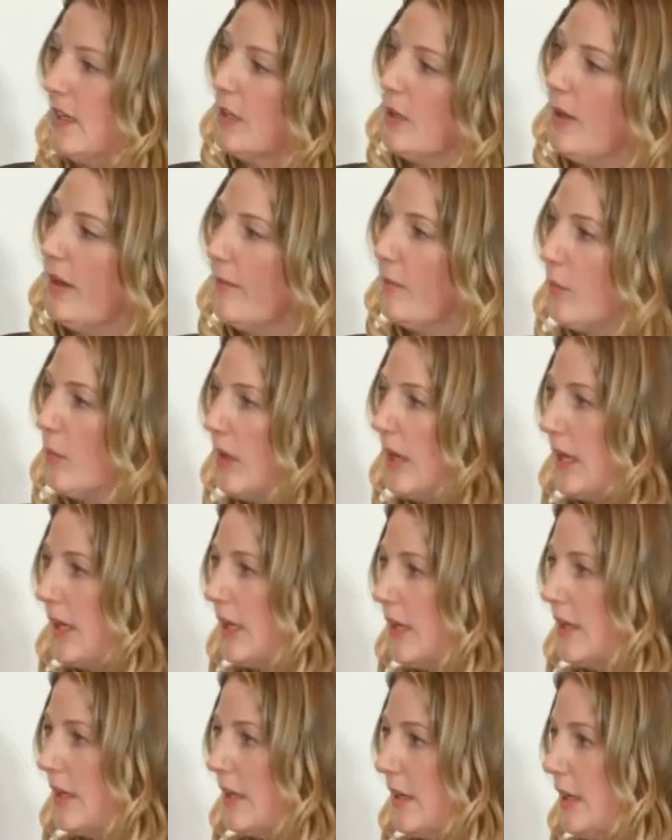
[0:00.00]
you have
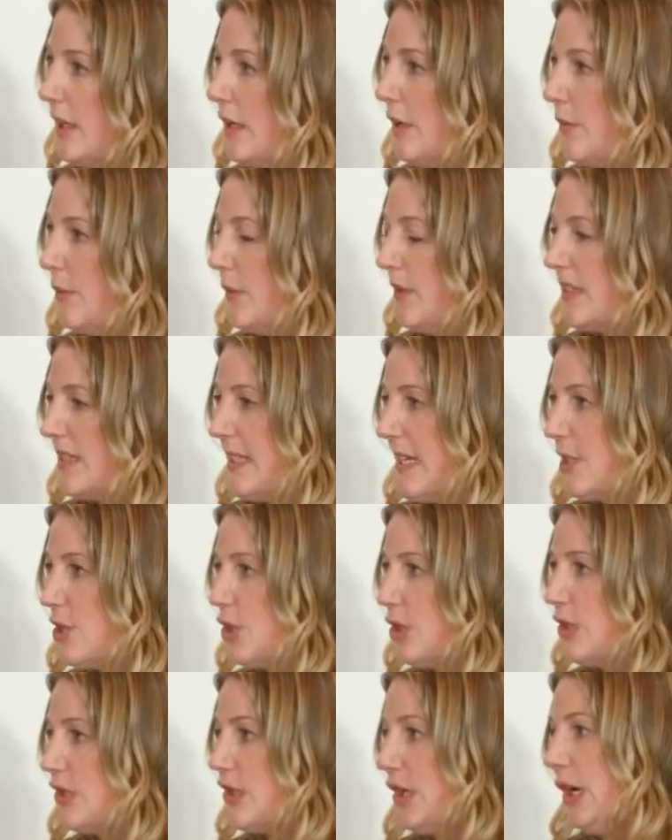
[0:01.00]
where, you know, what
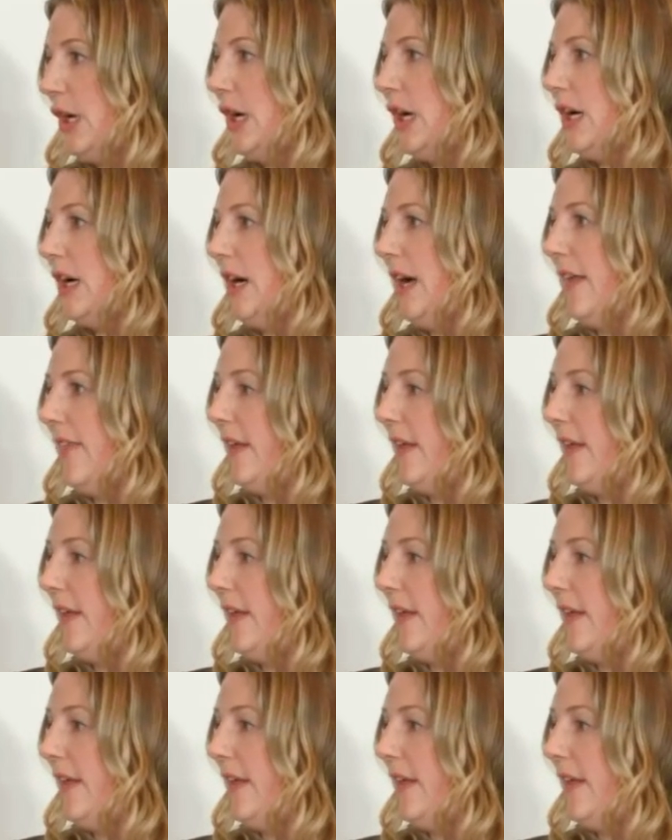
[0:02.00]
sessions are,